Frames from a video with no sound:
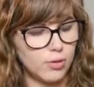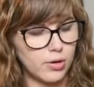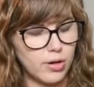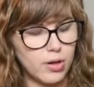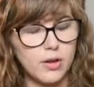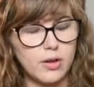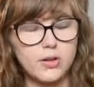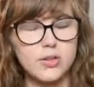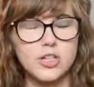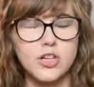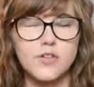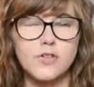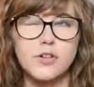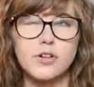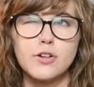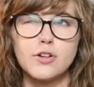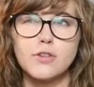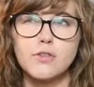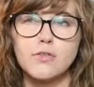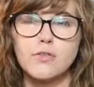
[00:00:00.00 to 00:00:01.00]
shift
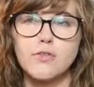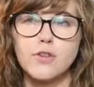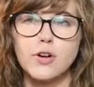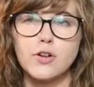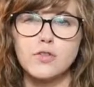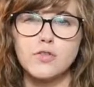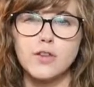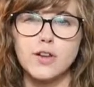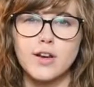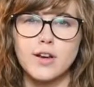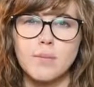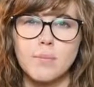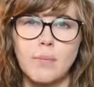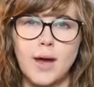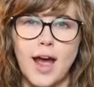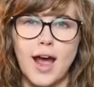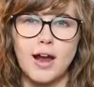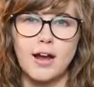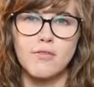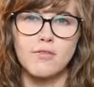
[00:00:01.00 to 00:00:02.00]
your first finger
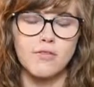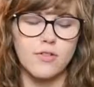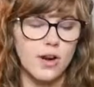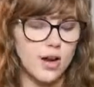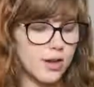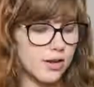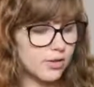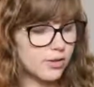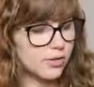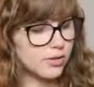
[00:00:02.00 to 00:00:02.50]
back a fret